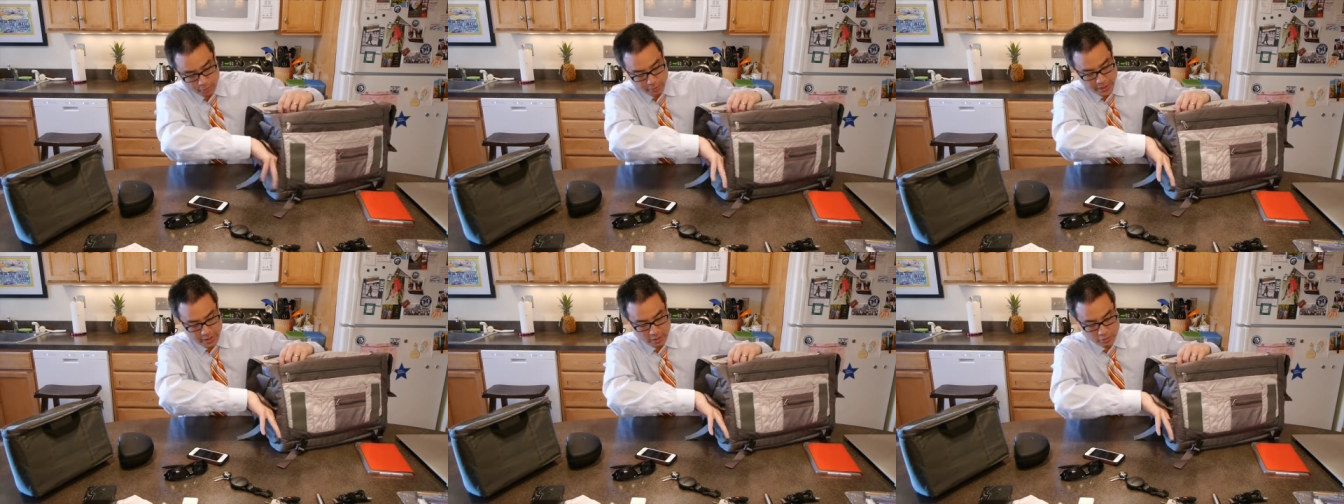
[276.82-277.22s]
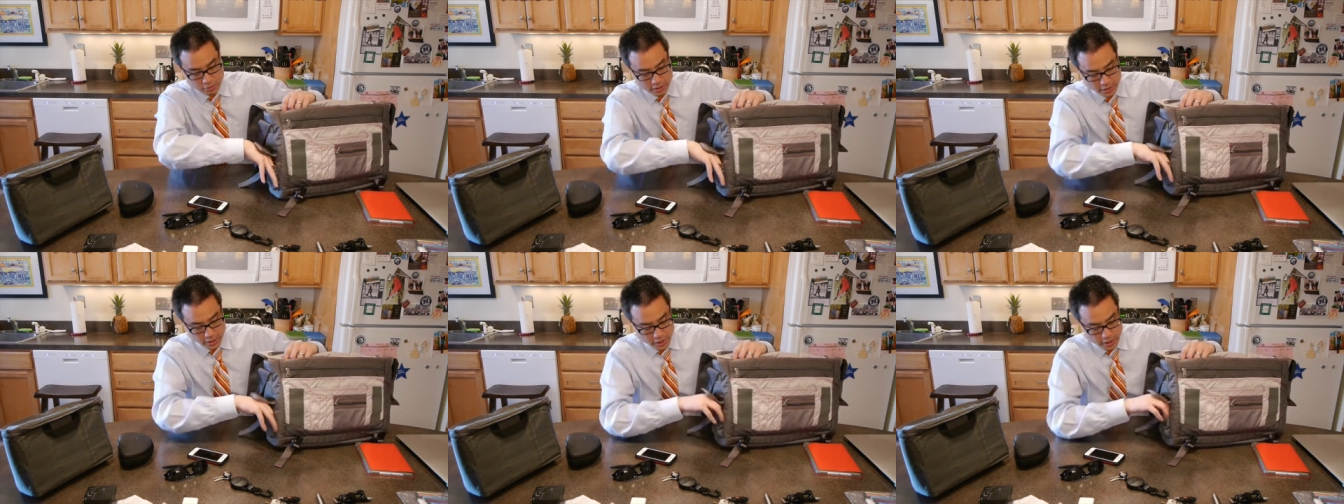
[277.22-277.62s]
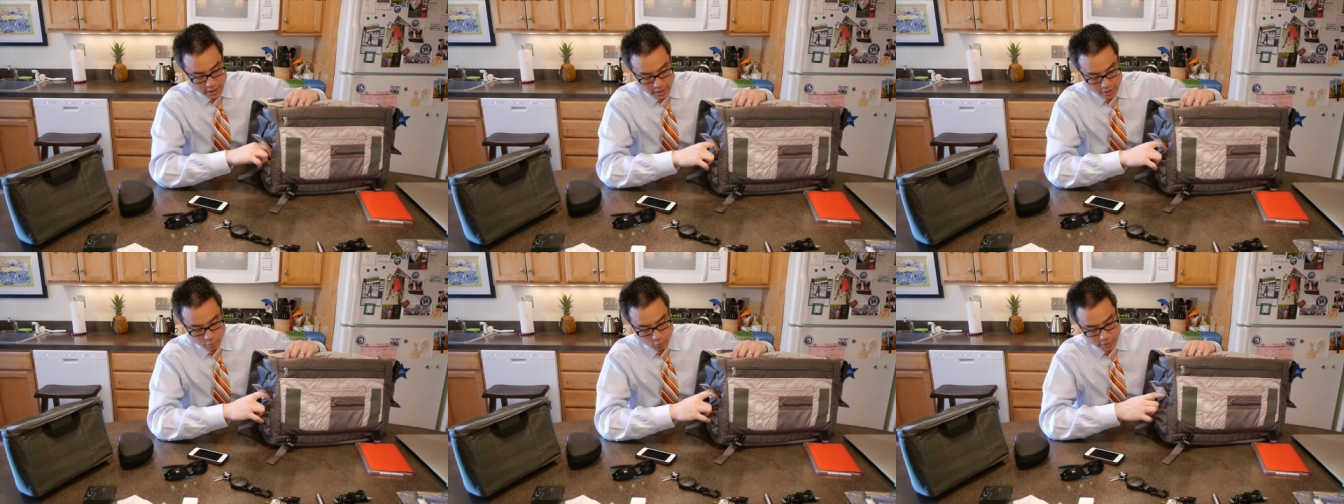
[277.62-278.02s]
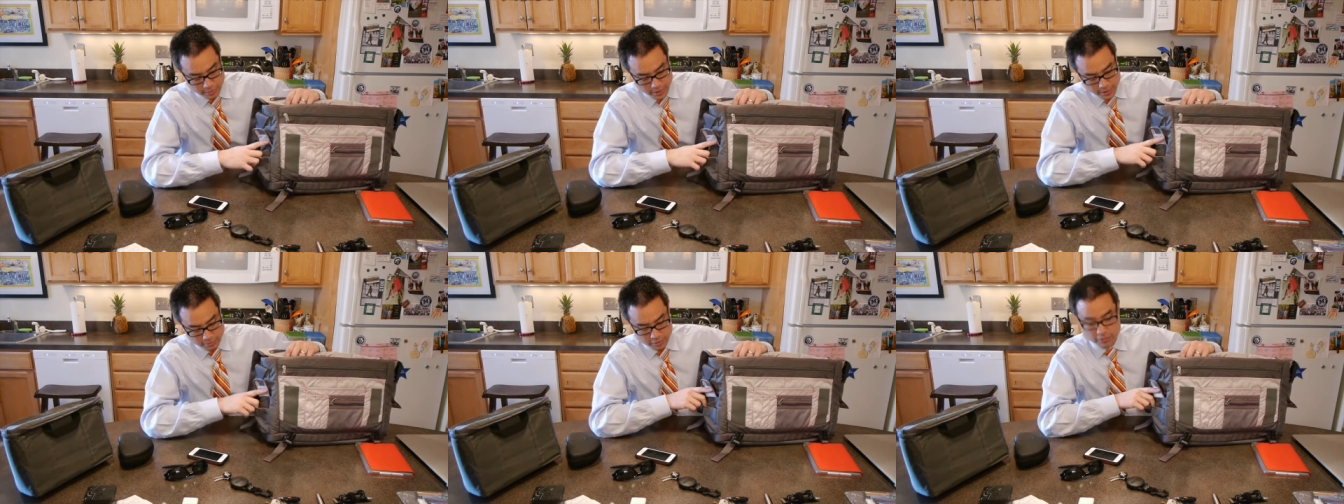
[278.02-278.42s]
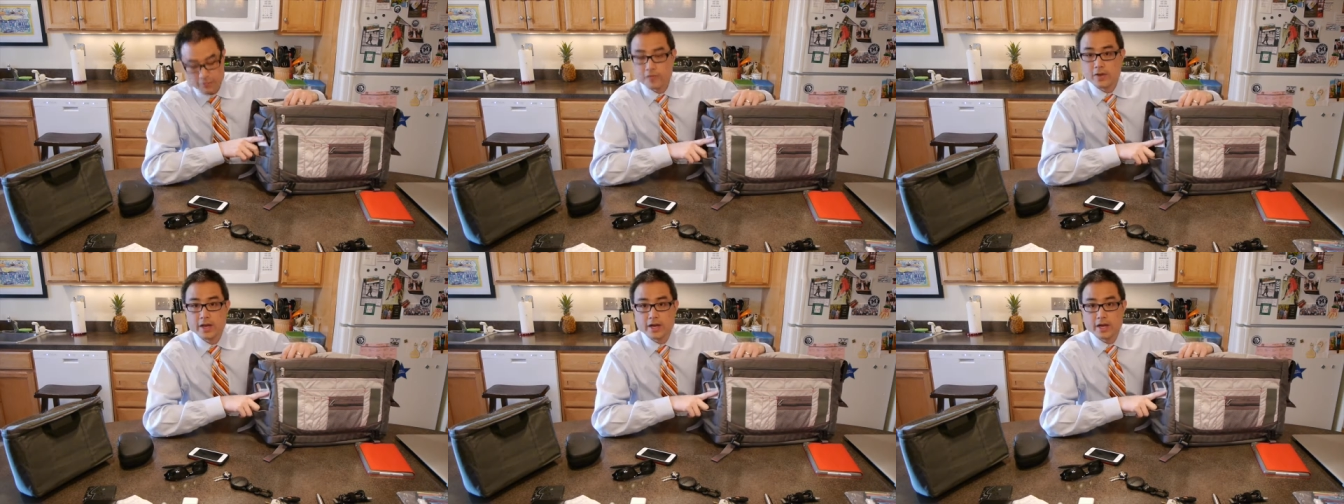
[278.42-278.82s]
pouch. It would be able to
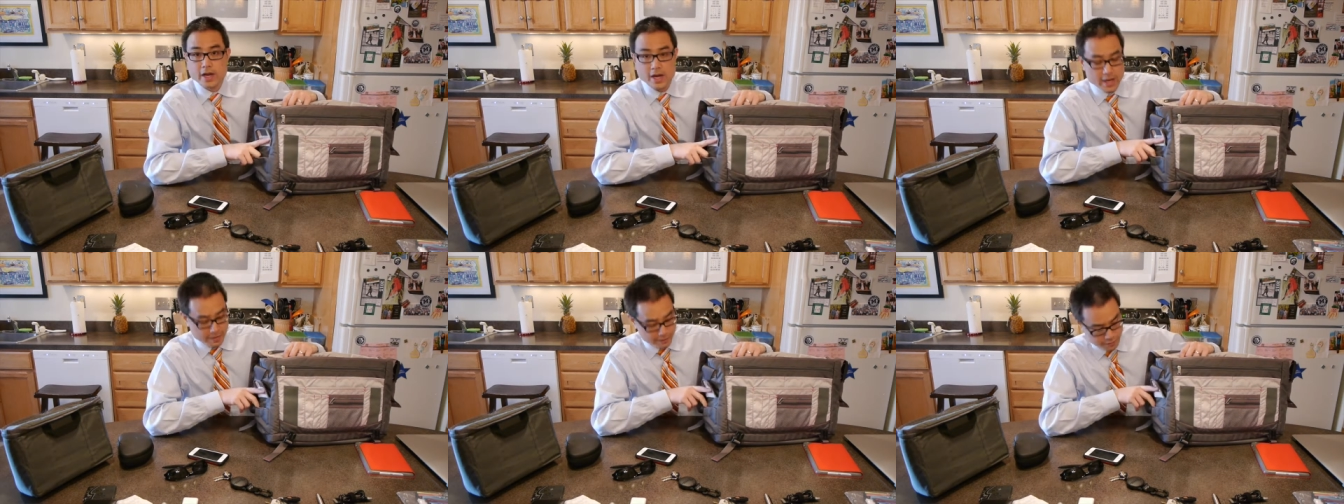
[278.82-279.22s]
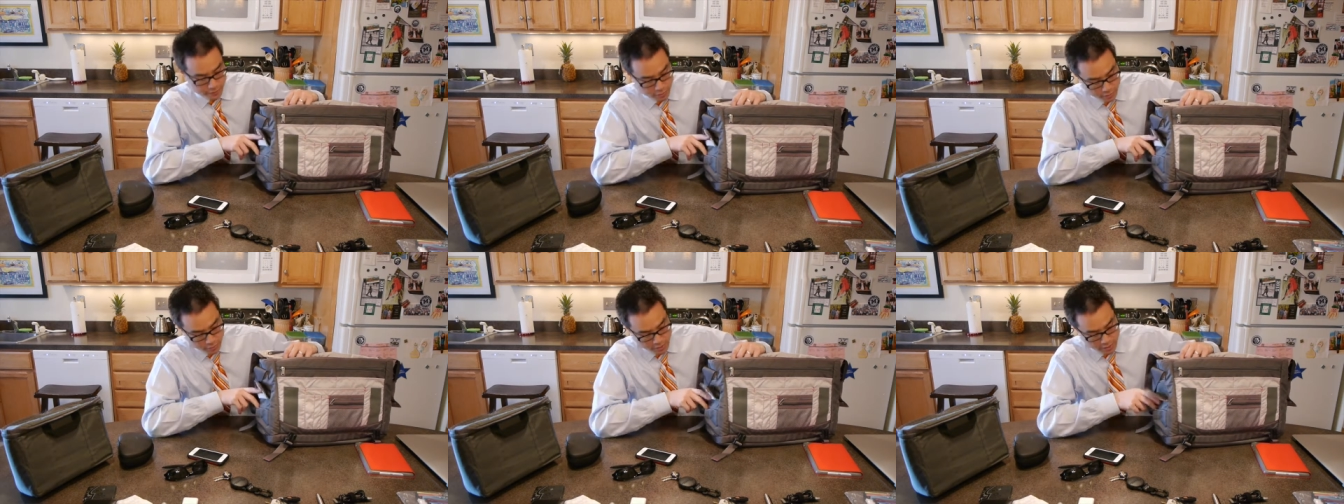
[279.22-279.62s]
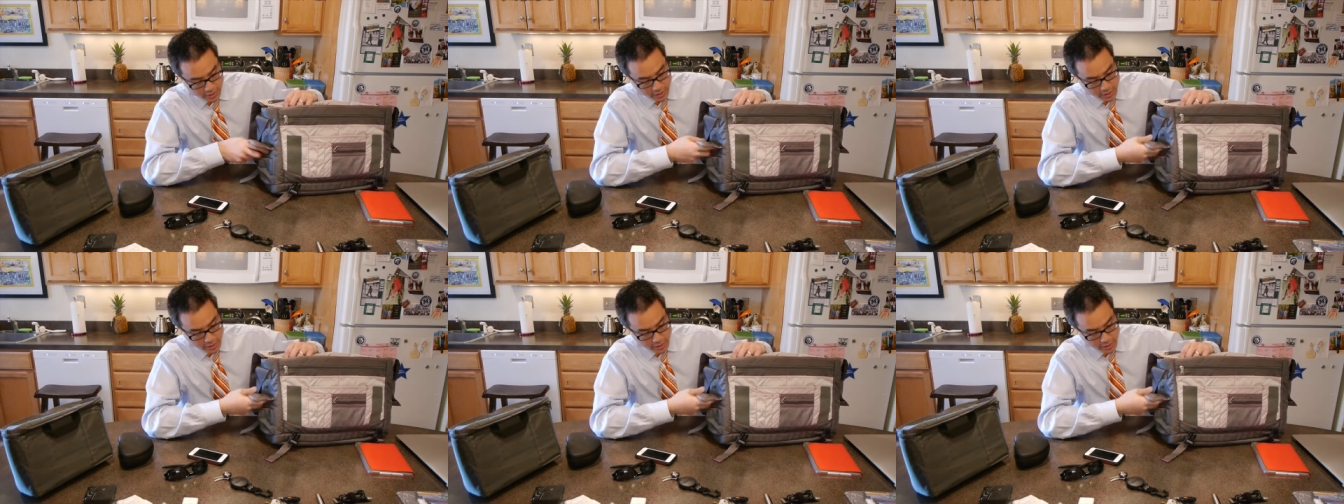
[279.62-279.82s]
fit an iPhone.